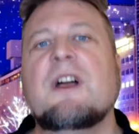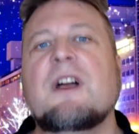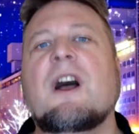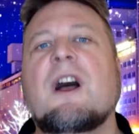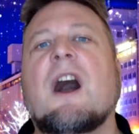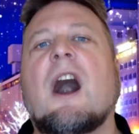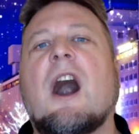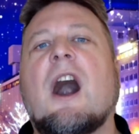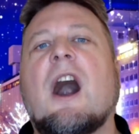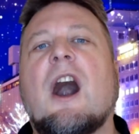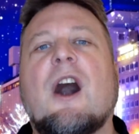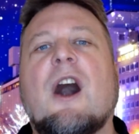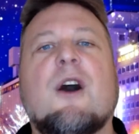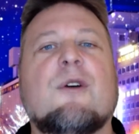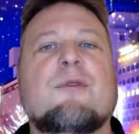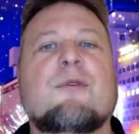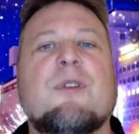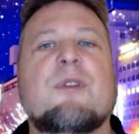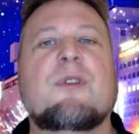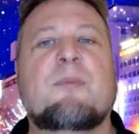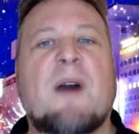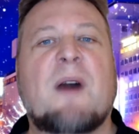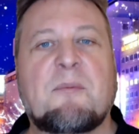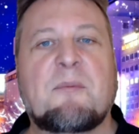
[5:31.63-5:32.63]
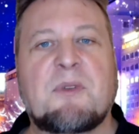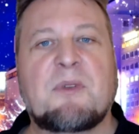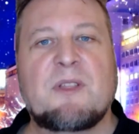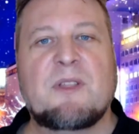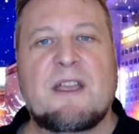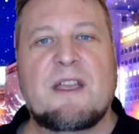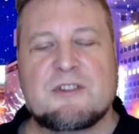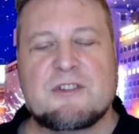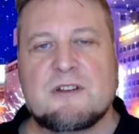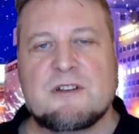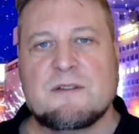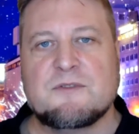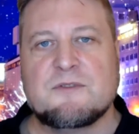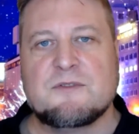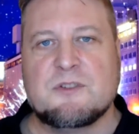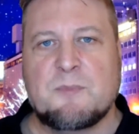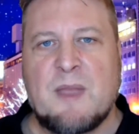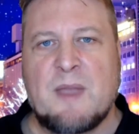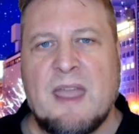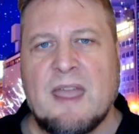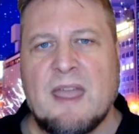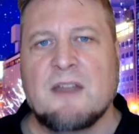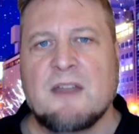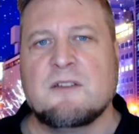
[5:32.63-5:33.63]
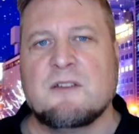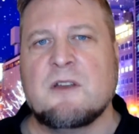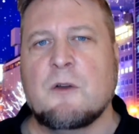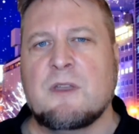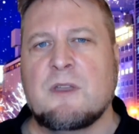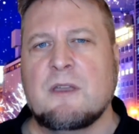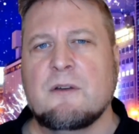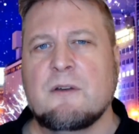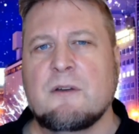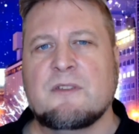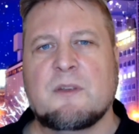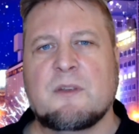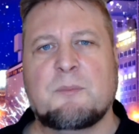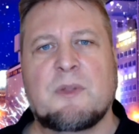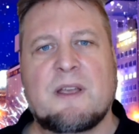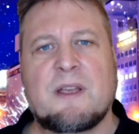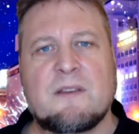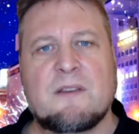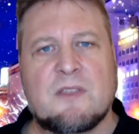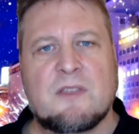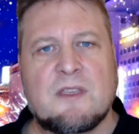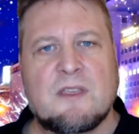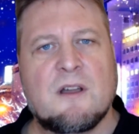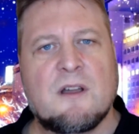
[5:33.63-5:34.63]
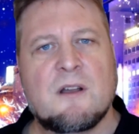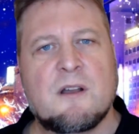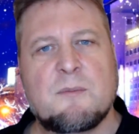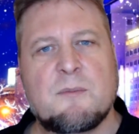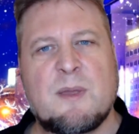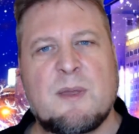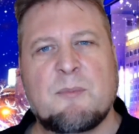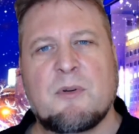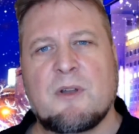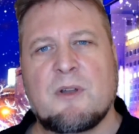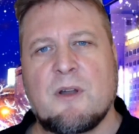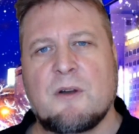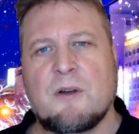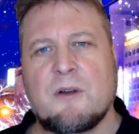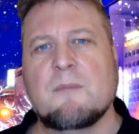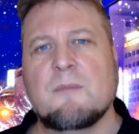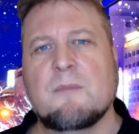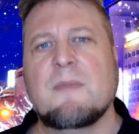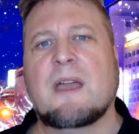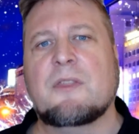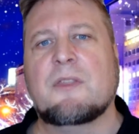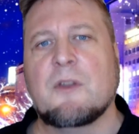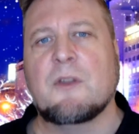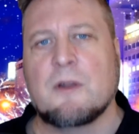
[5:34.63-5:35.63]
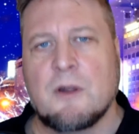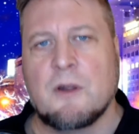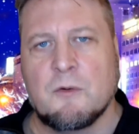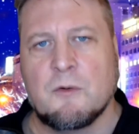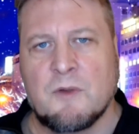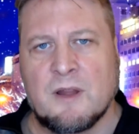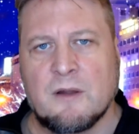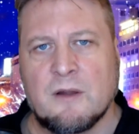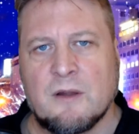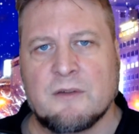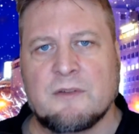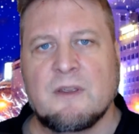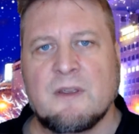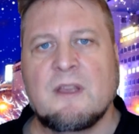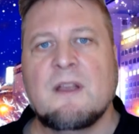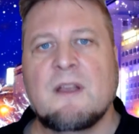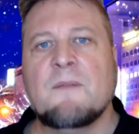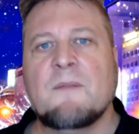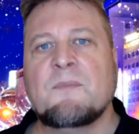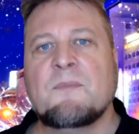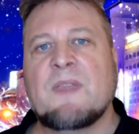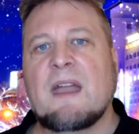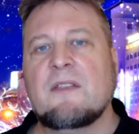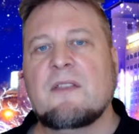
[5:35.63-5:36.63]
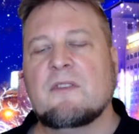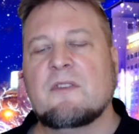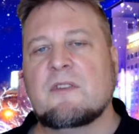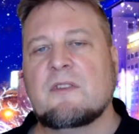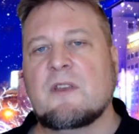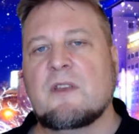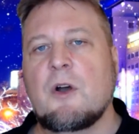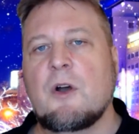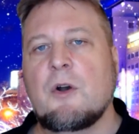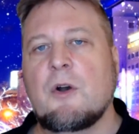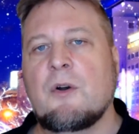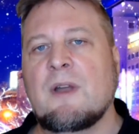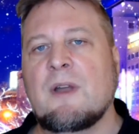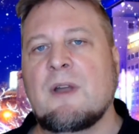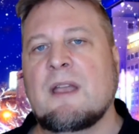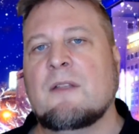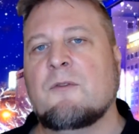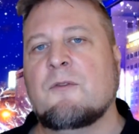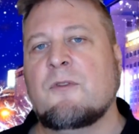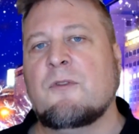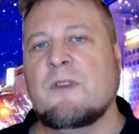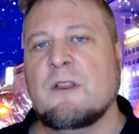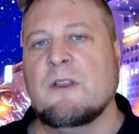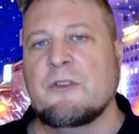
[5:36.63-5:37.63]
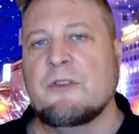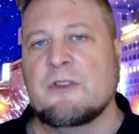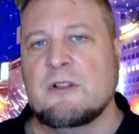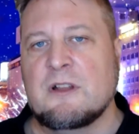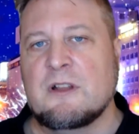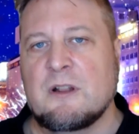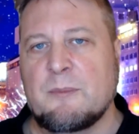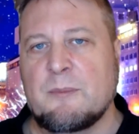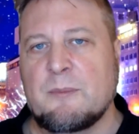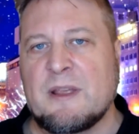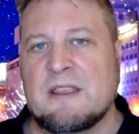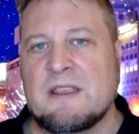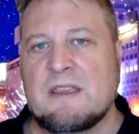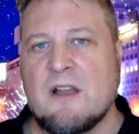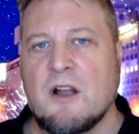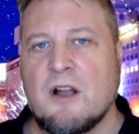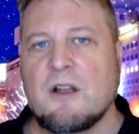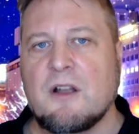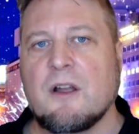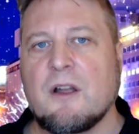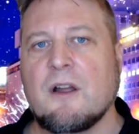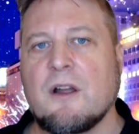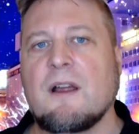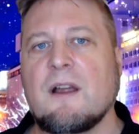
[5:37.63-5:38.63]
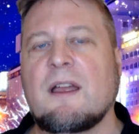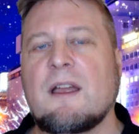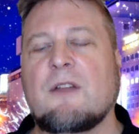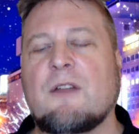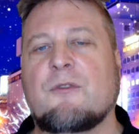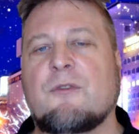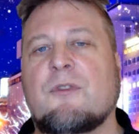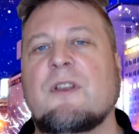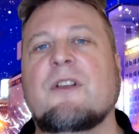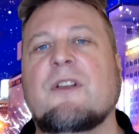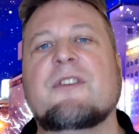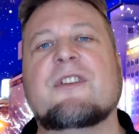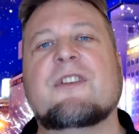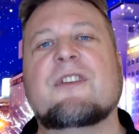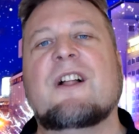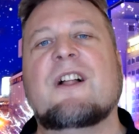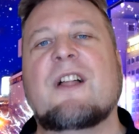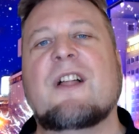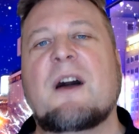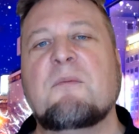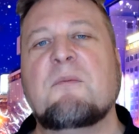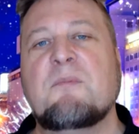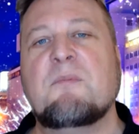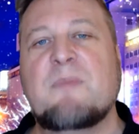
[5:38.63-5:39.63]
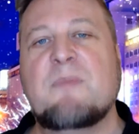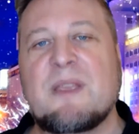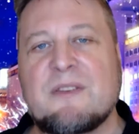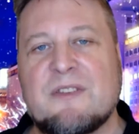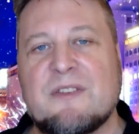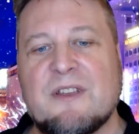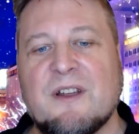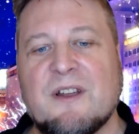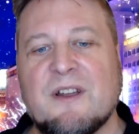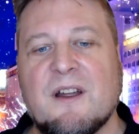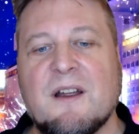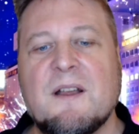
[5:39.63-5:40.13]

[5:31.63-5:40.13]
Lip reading: of the population of Japan. Tokyo is a place that young people go to make their careers. And so it feels a little bit younger. It feels a lot busier.